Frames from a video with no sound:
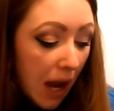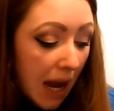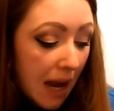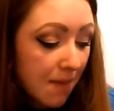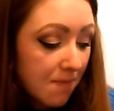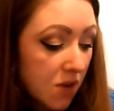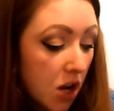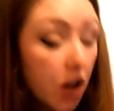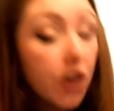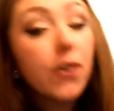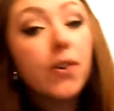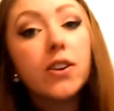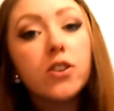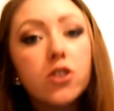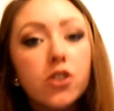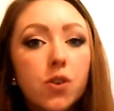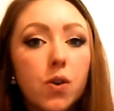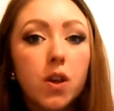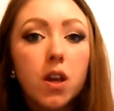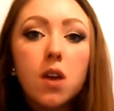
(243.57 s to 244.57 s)
I am now going
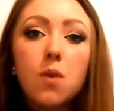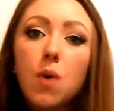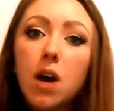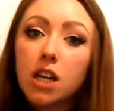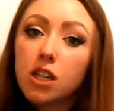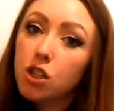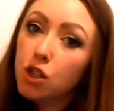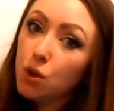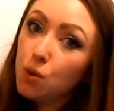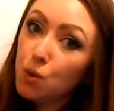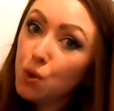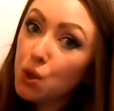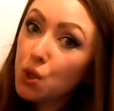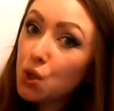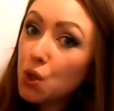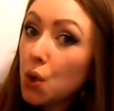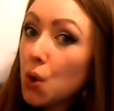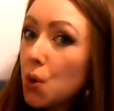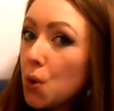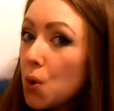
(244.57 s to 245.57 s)
to show you what to
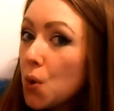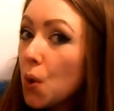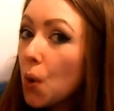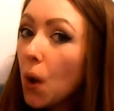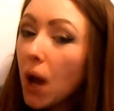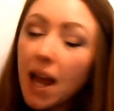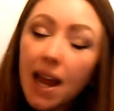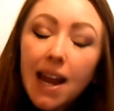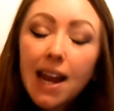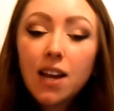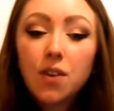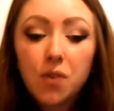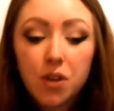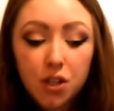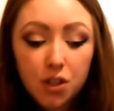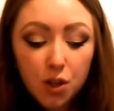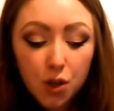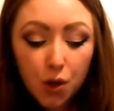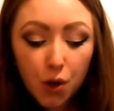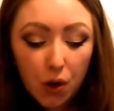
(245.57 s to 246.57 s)
do in
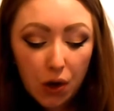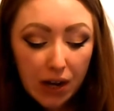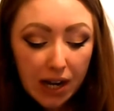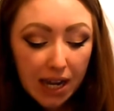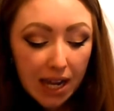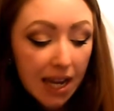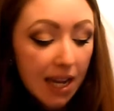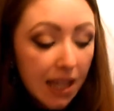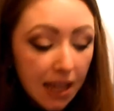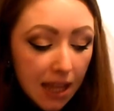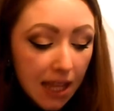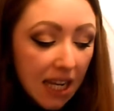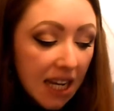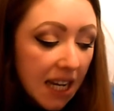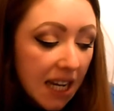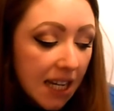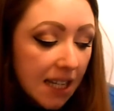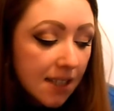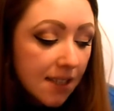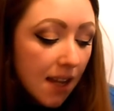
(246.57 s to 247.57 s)
order to create
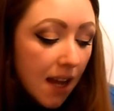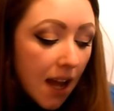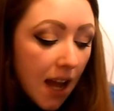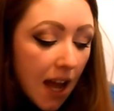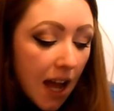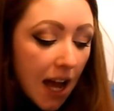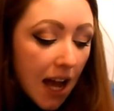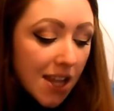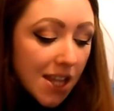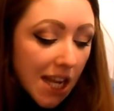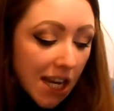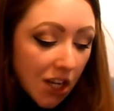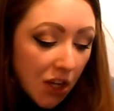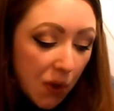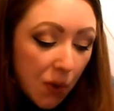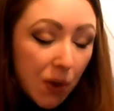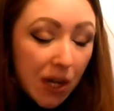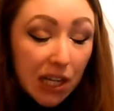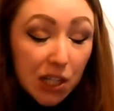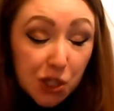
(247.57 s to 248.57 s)
these, and then
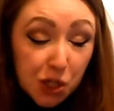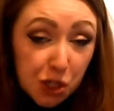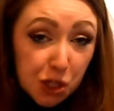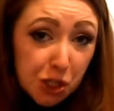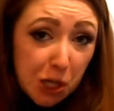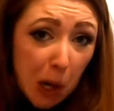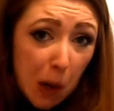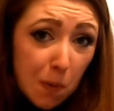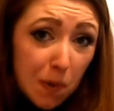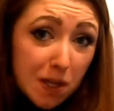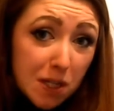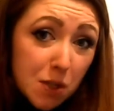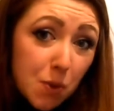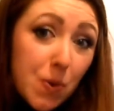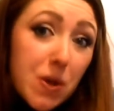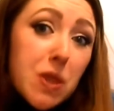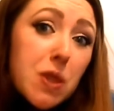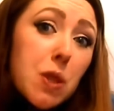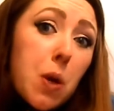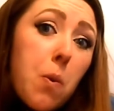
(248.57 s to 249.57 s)
you can share it
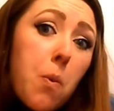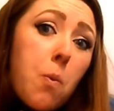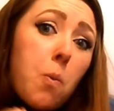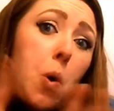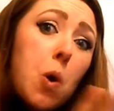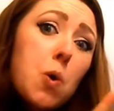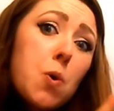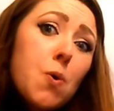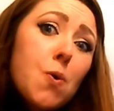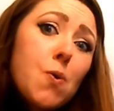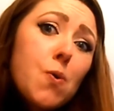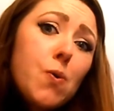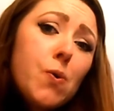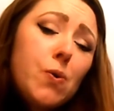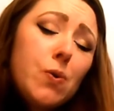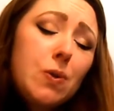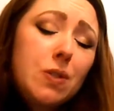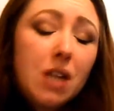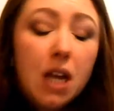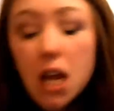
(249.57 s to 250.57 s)
with the
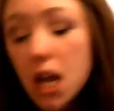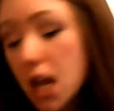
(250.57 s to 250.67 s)
world.